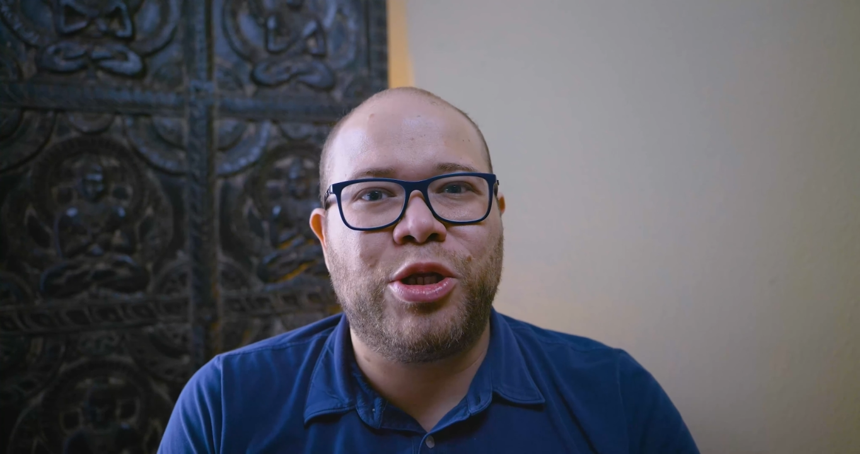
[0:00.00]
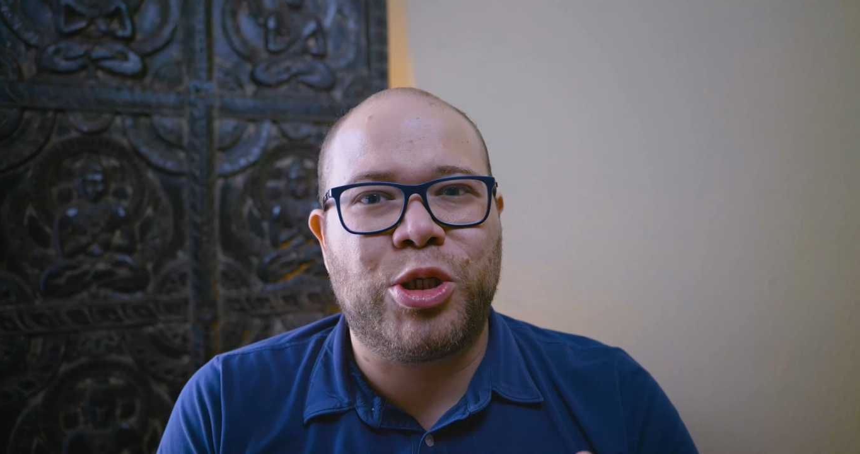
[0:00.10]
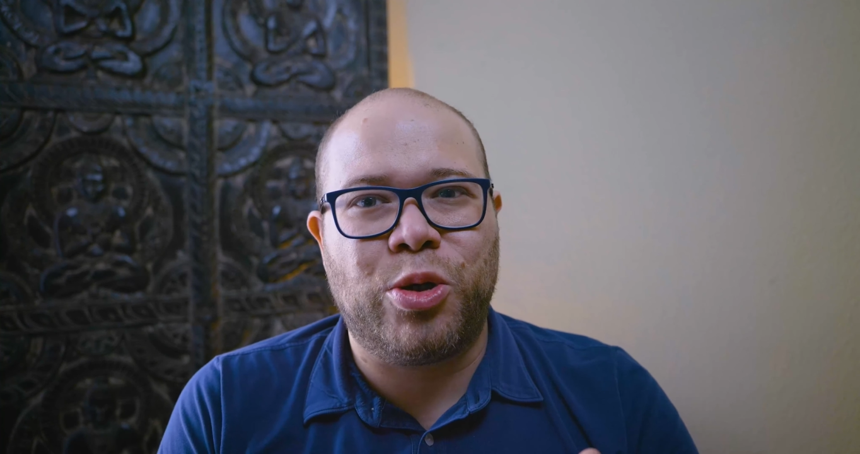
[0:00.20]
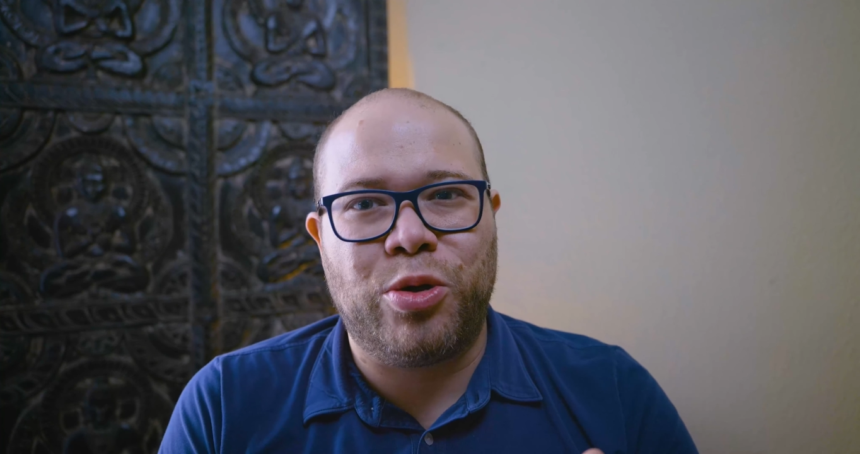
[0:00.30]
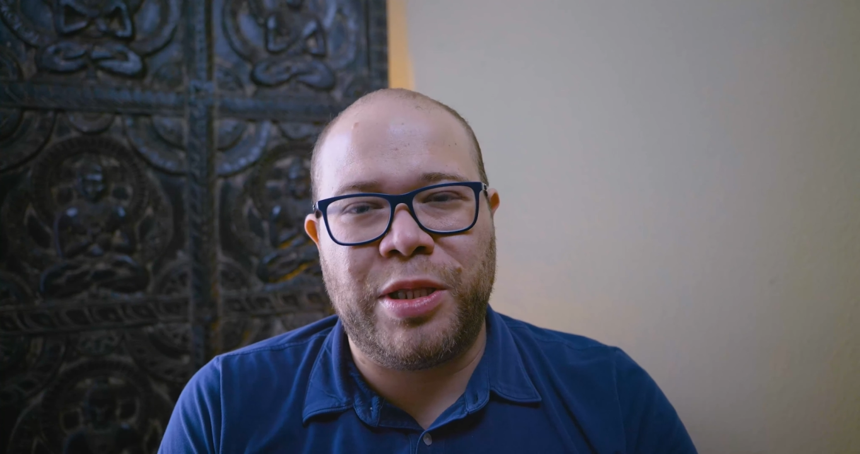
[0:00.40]

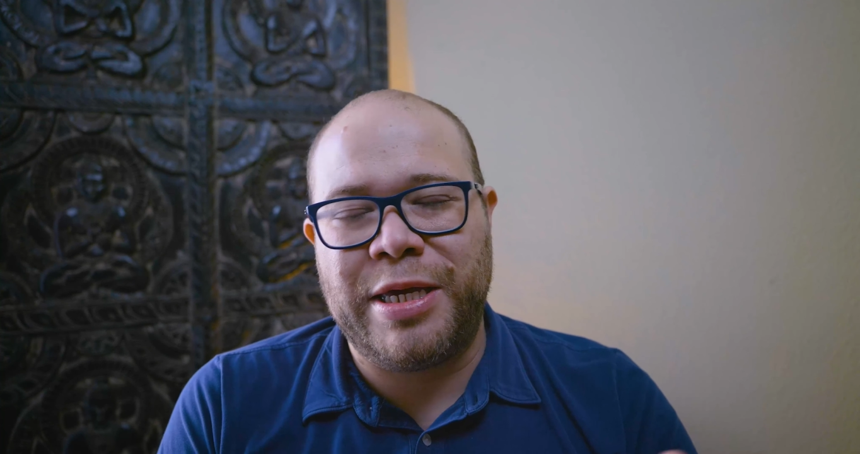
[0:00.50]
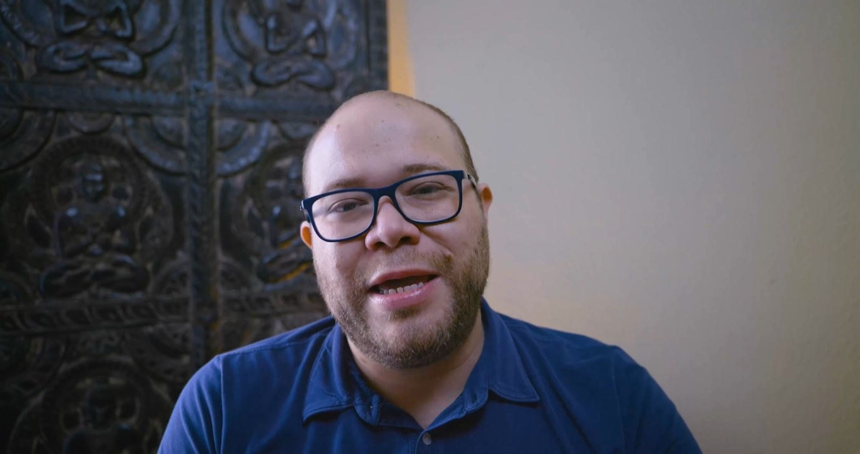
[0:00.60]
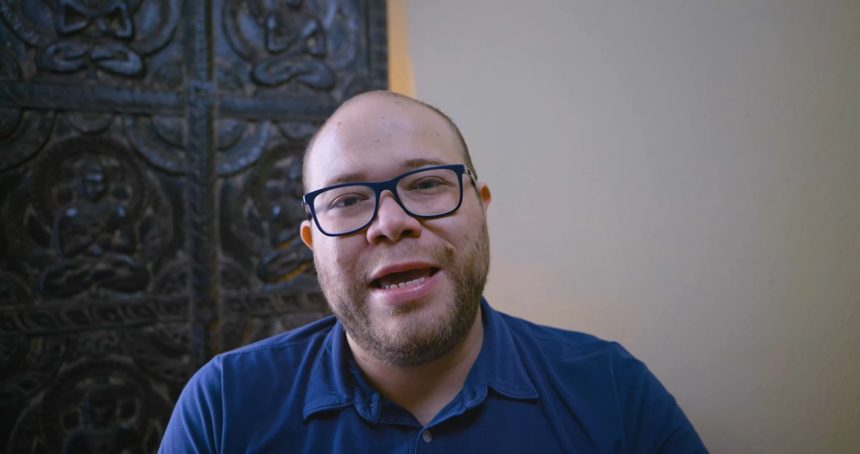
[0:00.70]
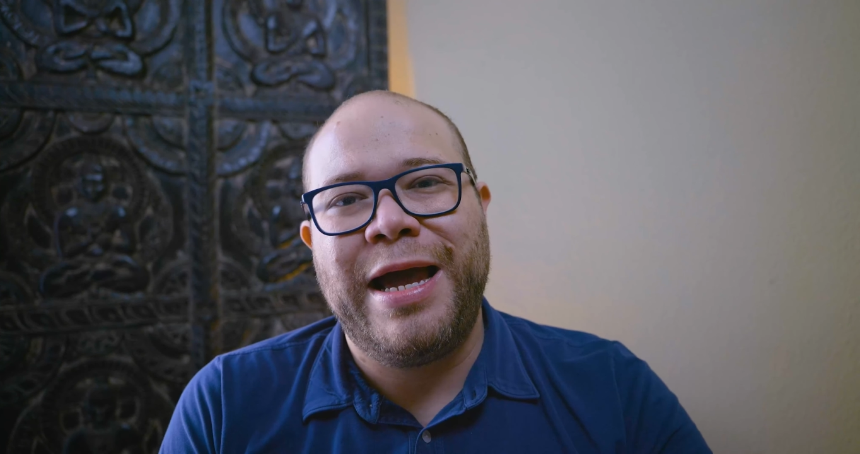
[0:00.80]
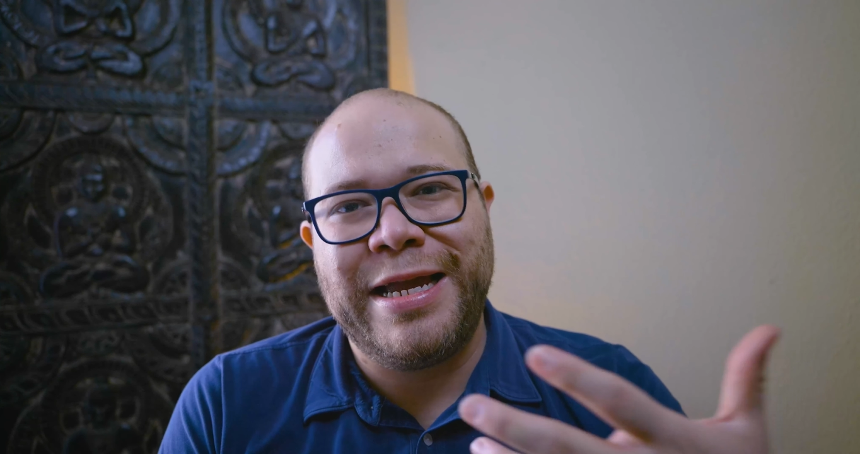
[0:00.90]
internally,
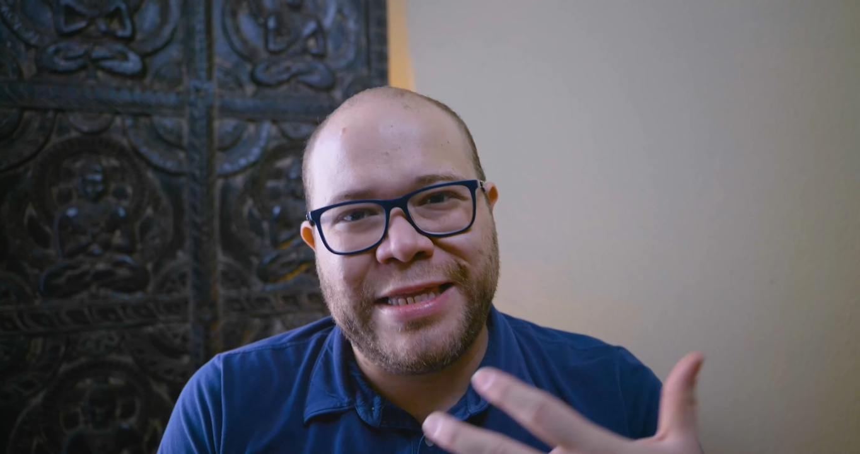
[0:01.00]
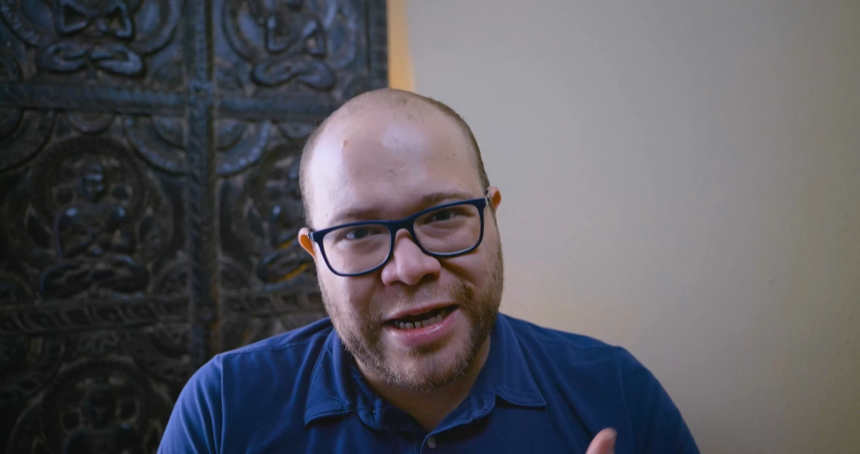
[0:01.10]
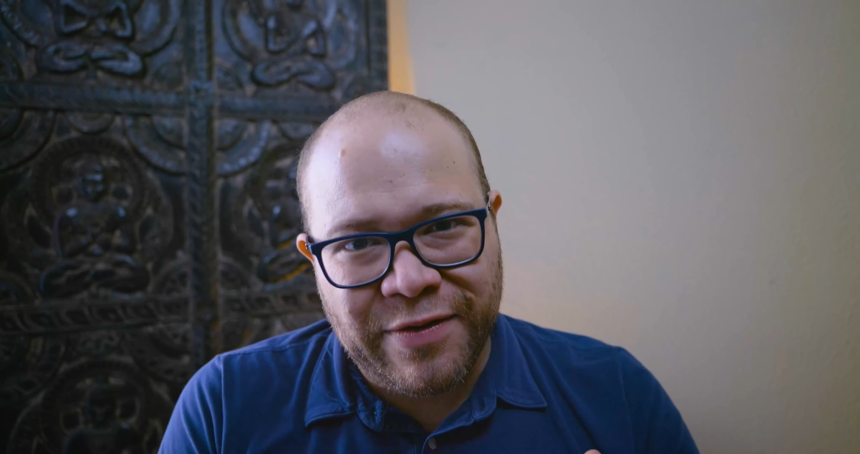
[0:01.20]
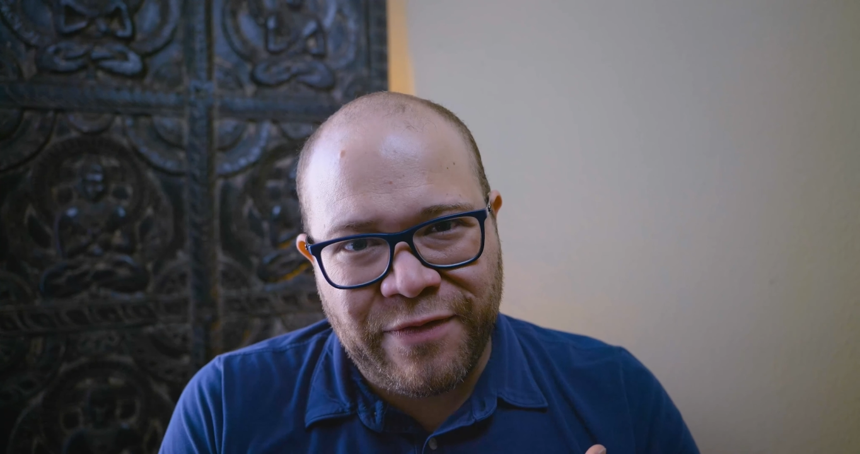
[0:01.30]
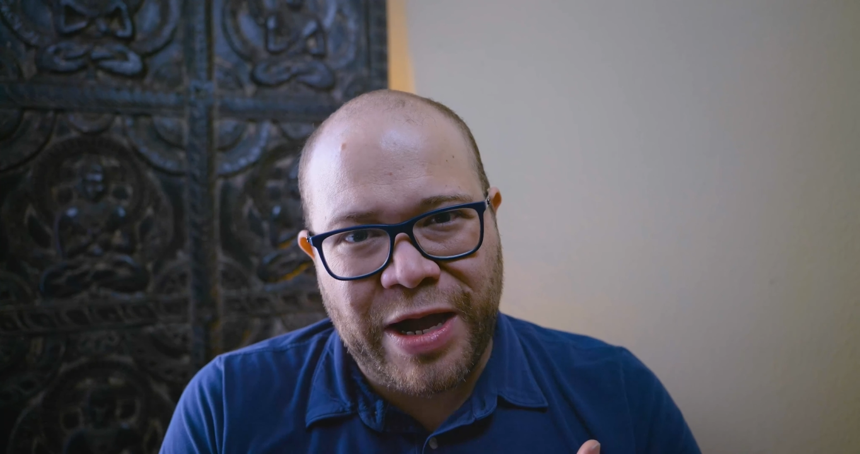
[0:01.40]

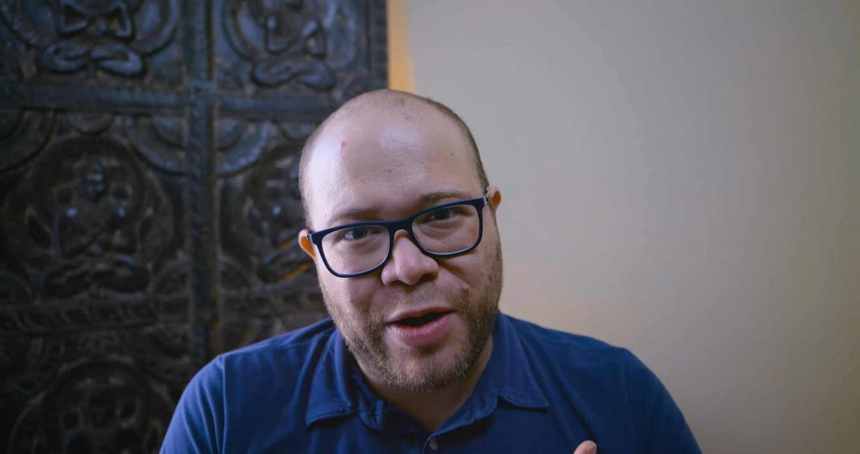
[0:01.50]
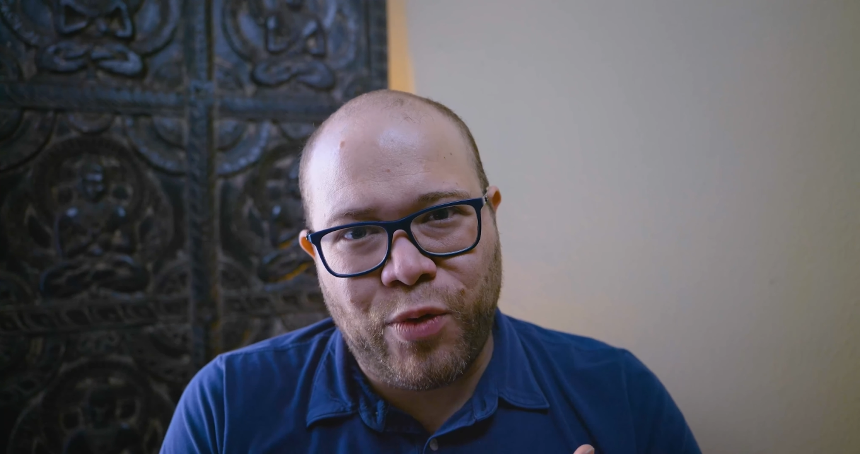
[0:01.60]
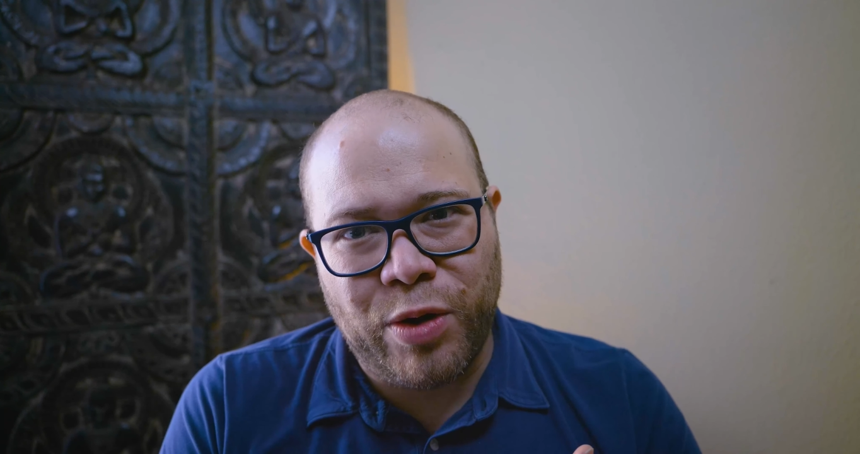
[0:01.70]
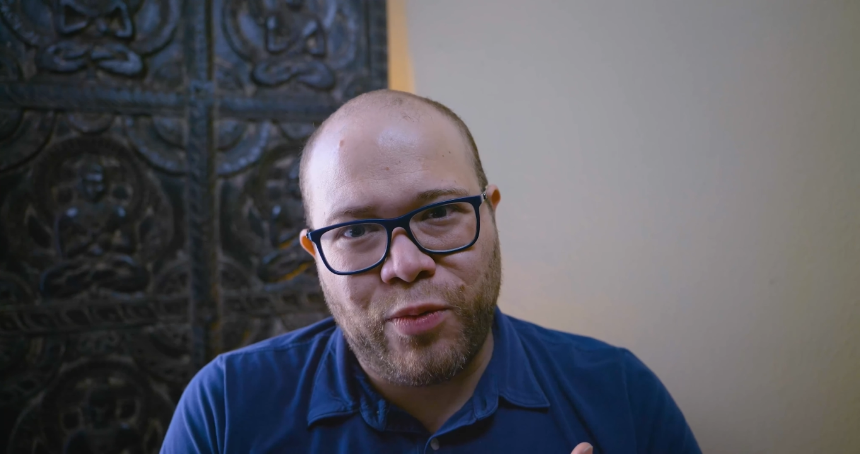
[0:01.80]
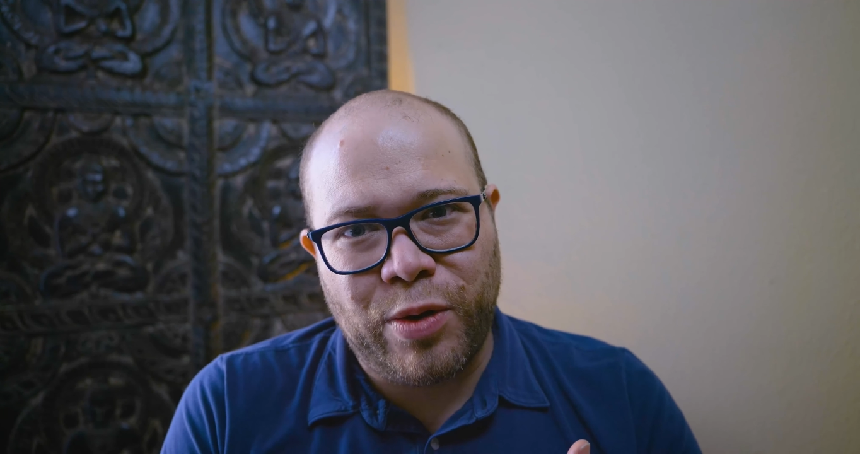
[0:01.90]
identify what